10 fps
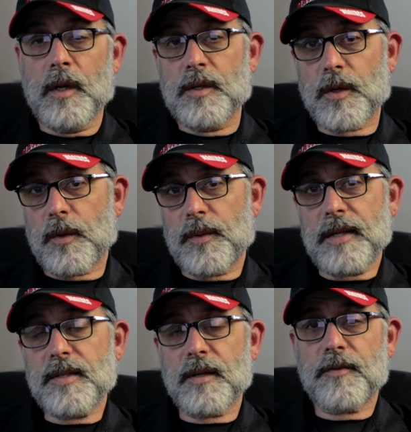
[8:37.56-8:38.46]
So
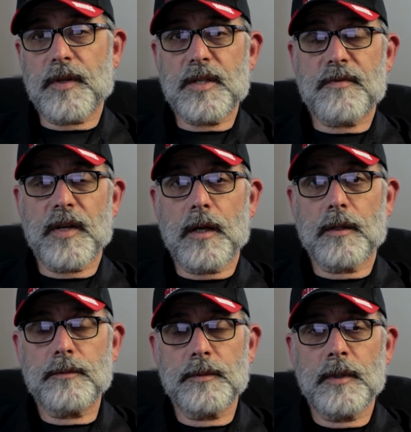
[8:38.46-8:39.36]
that's it for this
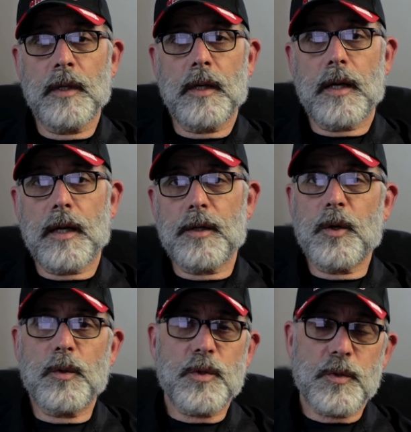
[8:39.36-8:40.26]
video.
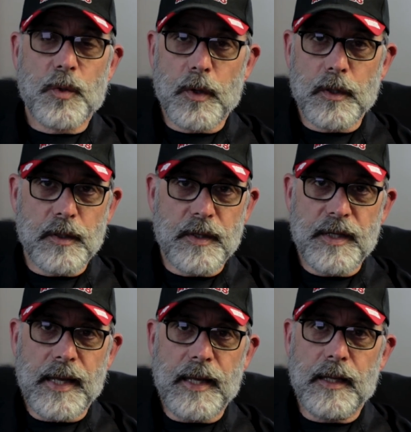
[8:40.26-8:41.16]
No tutorial of the
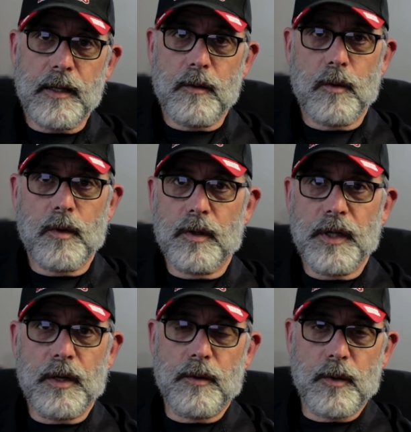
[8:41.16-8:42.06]
day or
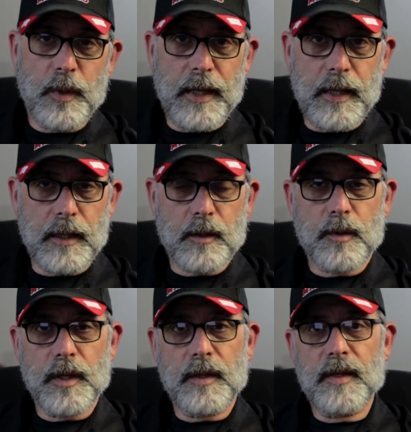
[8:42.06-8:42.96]
gear of the week
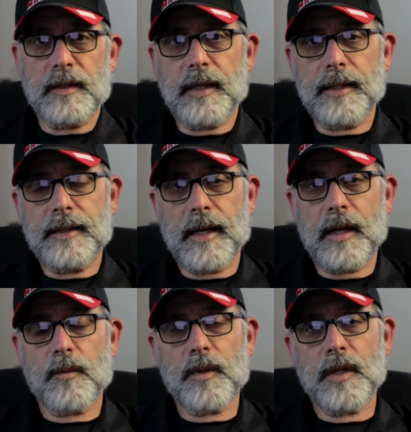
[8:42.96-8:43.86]
or anything like
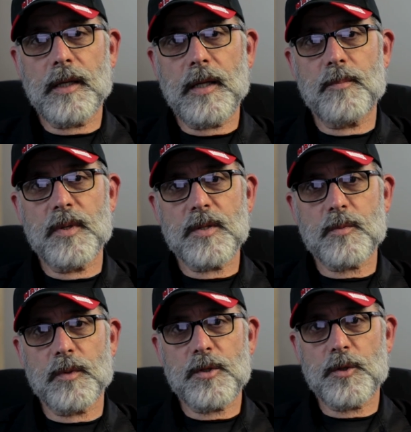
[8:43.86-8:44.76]
that. We're going to keep
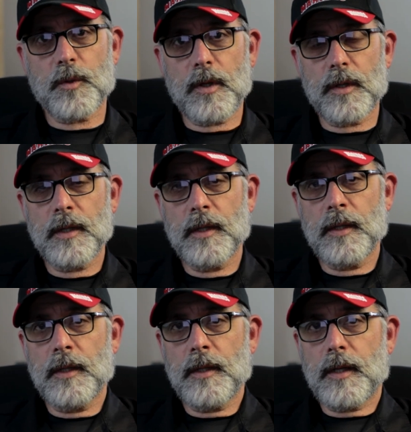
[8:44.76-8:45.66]
this one short.
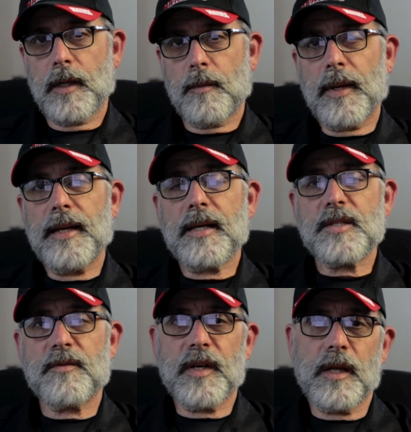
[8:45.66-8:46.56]
My
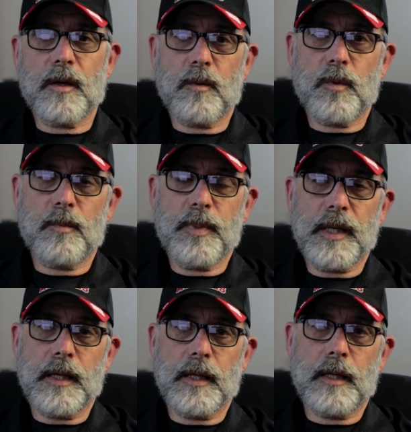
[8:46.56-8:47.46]
next video will
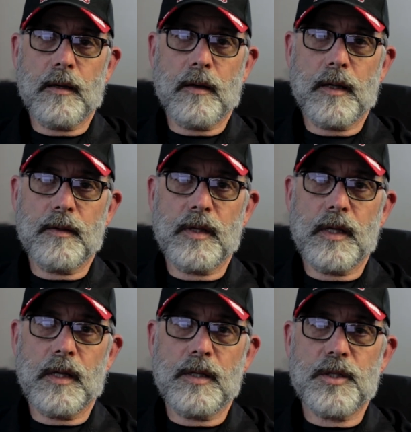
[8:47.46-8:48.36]
be on
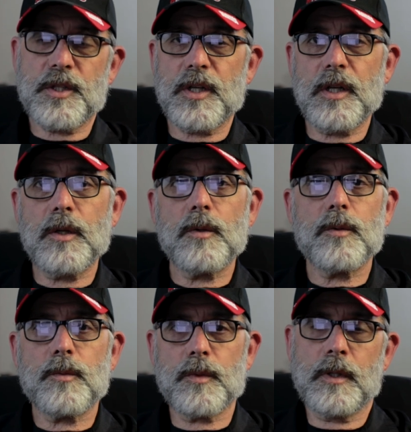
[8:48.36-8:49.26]
the
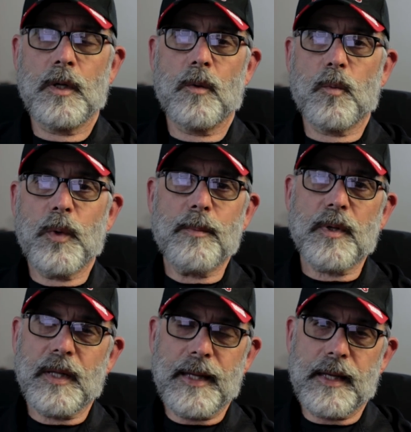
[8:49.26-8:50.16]
Shiyun
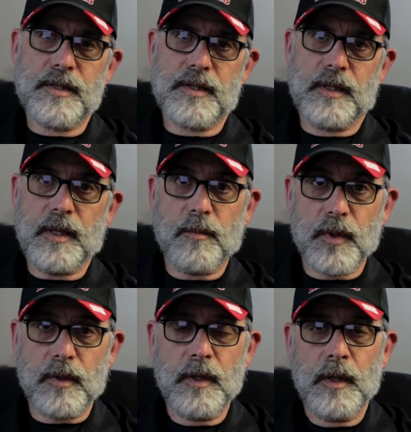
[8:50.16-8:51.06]
Weeble S
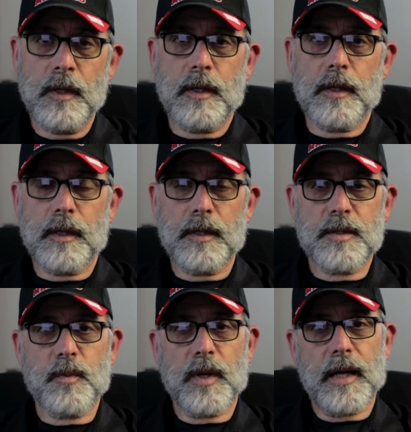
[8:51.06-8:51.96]
gimbal.
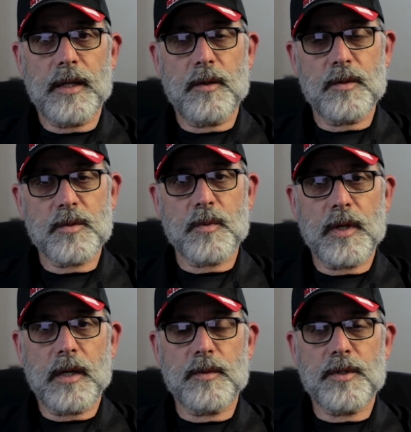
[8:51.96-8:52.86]
It's what I used
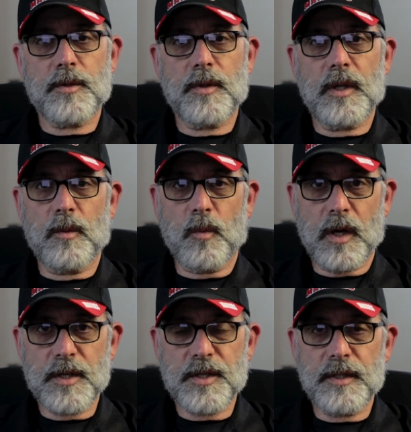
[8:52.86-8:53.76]
when I was shooting in
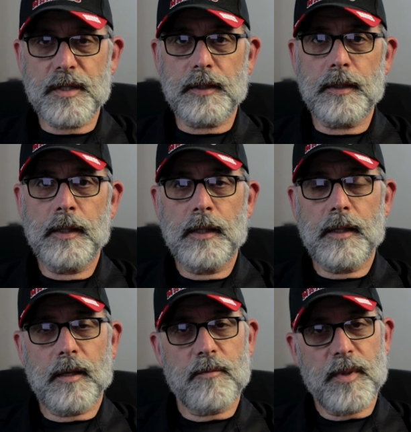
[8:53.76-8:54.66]
Washington.
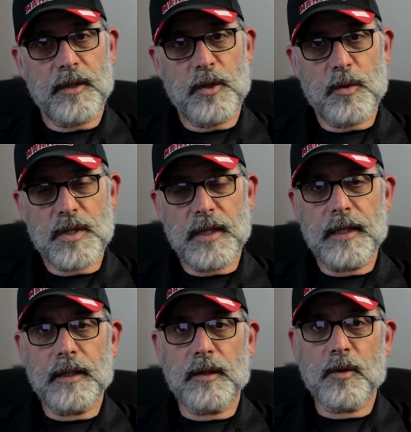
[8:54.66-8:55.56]
I've been using
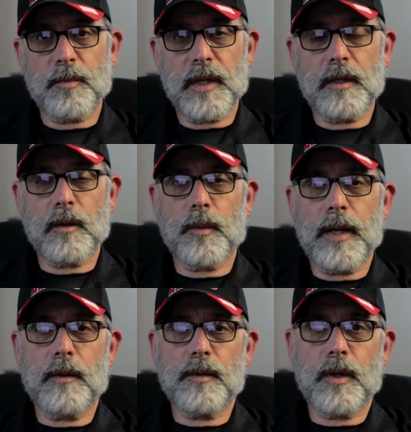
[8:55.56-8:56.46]
it a little bit
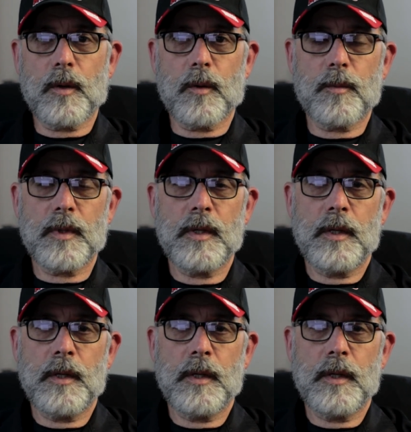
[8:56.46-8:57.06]
around home.